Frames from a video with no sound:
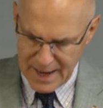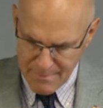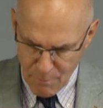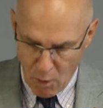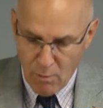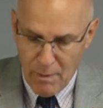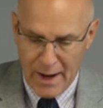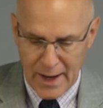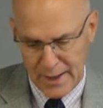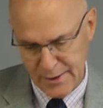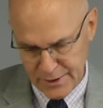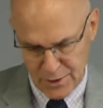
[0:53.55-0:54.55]
a
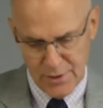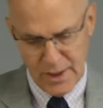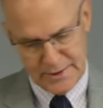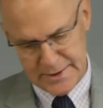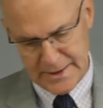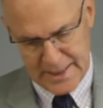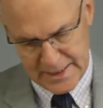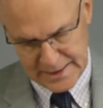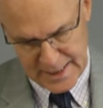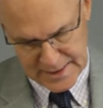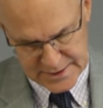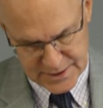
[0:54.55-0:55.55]
mobile unit, I'd
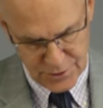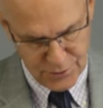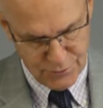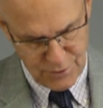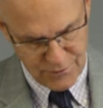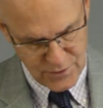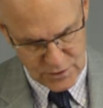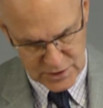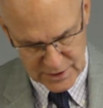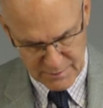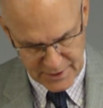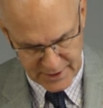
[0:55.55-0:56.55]
like to review
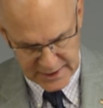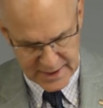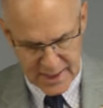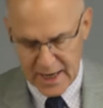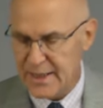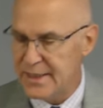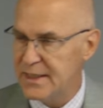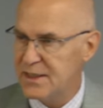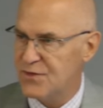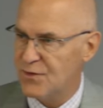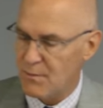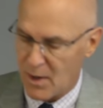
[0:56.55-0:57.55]
some of the key
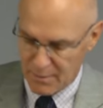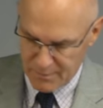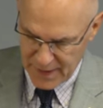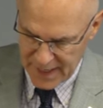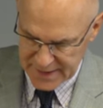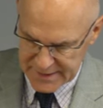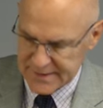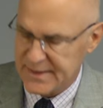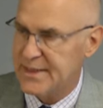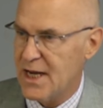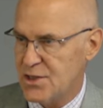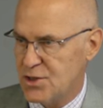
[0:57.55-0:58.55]
ideas from our past
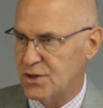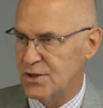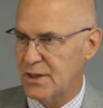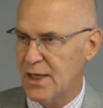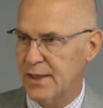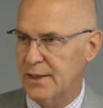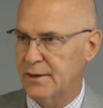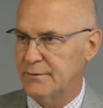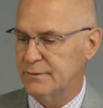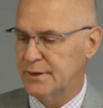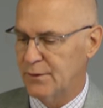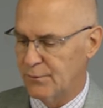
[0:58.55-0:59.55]
sessions, kind
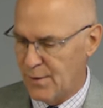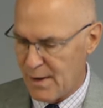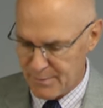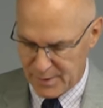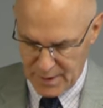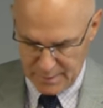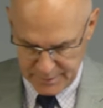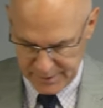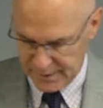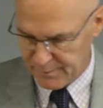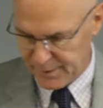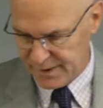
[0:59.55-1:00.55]
of you know, wrap it up a
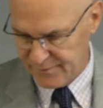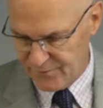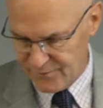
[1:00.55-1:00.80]
little bit.